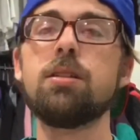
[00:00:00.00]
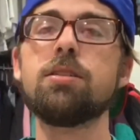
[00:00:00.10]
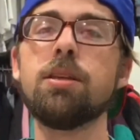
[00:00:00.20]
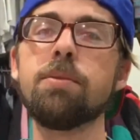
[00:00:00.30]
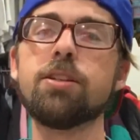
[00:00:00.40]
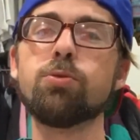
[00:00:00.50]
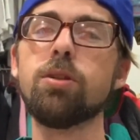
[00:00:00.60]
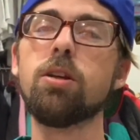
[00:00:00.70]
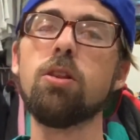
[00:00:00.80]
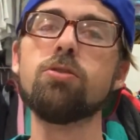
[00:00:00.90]
Something that's
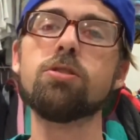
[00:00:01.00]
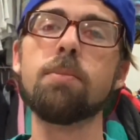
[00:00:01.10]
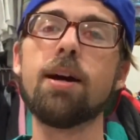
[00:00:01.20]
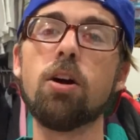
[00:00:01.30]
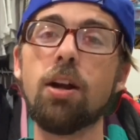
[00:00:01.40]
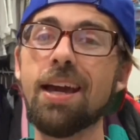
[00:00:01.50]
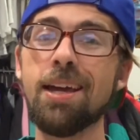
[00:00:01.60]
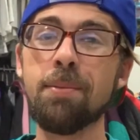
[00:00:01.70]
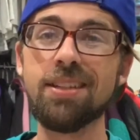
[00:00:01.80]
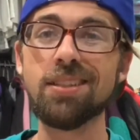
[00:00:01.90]
really close to my heart, I
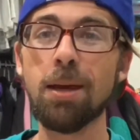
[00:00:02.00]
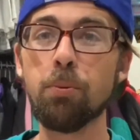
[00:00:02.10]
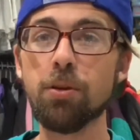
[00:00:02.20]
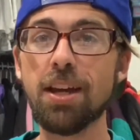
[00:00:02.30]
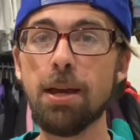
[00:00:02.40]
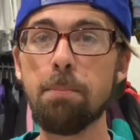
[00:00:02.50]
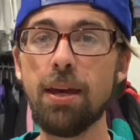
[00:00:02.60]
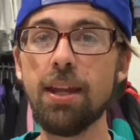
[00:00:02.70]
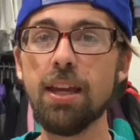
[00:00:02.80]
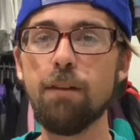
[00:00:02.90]
am a type 1
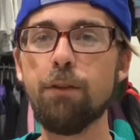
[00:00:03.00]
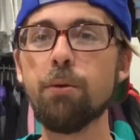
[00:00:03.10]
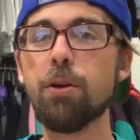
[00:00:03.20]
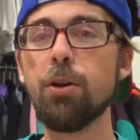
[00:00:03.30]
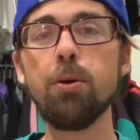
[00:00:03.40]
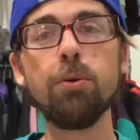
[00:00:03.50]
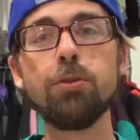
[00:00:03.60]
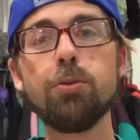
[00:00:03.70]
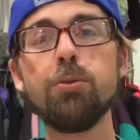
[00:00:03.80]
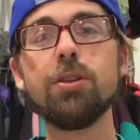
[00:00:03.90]
diabetic if you are new
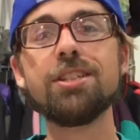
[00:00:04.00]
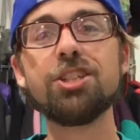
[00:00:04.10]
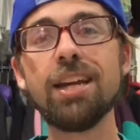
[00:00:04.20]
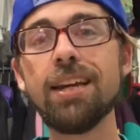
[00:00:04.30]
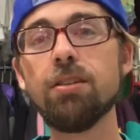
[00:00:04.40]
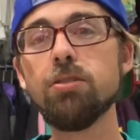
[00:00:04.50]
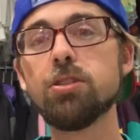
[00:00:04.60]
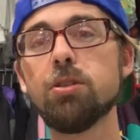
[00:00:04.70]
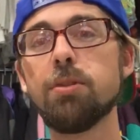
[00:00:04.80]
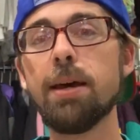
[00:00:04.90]
to the channel,
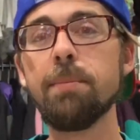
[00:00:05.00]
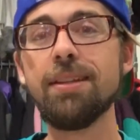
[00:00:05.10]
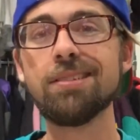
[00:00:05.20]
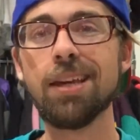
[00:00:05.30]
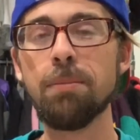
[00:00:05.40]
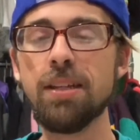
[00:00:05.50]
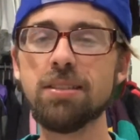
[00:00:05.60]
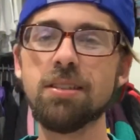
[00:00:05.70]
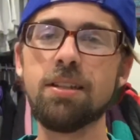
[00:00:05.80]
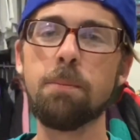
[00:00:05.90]
so that means I am
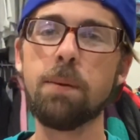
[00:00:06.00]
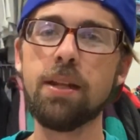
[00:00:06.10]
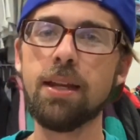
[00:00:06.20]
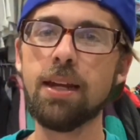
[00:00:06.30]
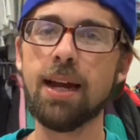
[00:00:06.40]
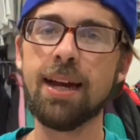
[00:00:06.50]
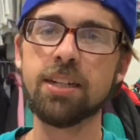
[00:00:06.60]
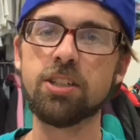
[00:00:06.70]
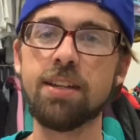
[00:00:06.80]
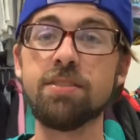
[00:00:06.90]
insulin dependent. I
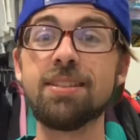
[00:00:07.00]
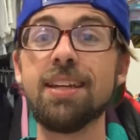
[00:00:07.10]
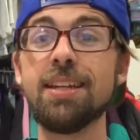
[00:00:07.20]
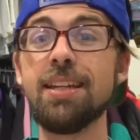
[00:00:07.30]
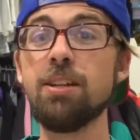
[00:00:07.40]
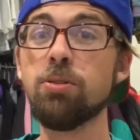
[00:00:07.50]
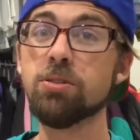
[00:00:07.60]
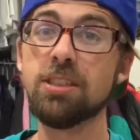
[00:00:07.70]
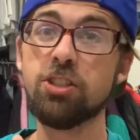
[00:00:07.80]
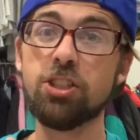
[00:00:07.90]
actually have to take
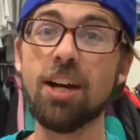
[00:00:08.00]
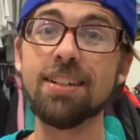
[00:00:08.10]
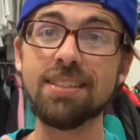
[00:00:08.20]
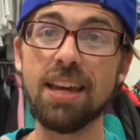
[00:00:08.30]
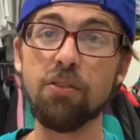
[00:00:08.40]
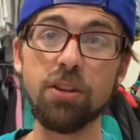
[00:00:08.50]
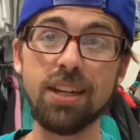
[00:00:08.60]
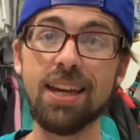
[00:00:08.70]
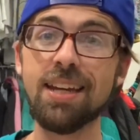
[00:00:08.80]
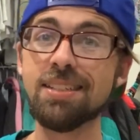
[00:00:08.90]
needles and shots every
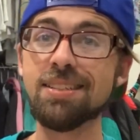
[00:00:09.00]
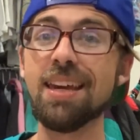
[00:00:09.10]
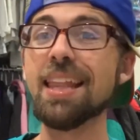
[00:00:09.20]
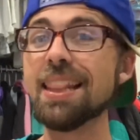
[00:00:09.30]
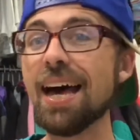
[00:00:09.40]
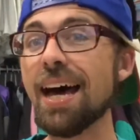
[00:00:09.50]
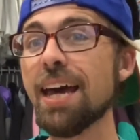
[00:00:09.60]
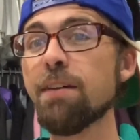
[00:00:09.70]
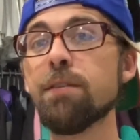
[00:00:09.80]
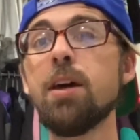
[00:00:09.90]
day to stay
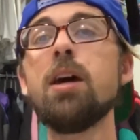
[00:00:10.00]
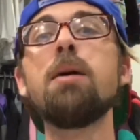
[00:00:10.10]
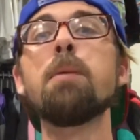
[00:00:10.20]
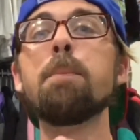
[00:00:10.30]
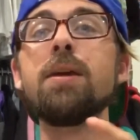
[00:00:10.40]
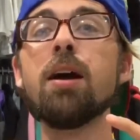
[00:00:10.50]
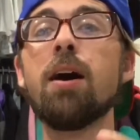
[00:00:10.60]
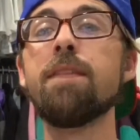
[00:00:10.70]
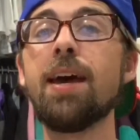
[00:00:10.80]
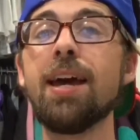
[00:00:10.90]
alive. But
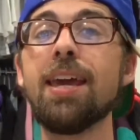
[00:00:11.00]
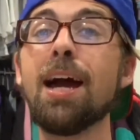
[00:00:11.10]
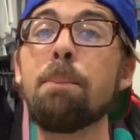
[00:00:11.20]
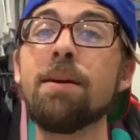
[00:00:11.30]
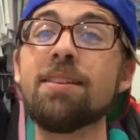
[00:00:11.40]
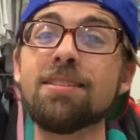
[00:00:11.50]
beyond that, yeah, I picked